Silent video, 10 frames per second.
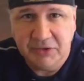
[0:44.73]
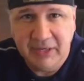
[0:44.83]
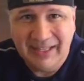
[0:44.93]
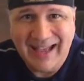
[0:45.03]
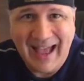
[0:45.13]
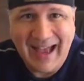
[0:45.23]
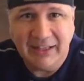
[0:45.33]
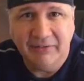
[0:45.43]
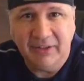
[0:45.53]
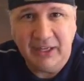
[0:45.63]
you need to
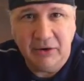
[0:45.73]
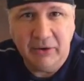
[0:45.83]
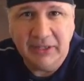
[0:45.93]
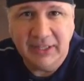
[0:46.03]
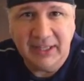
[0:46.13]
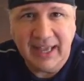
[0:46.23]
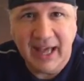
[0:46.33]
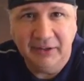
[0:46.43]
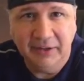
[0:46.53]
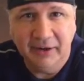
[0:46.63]
actively go onto the
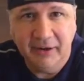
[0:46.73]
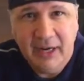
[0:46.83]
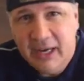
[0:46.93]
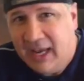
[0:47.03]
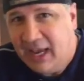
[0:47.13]
calendar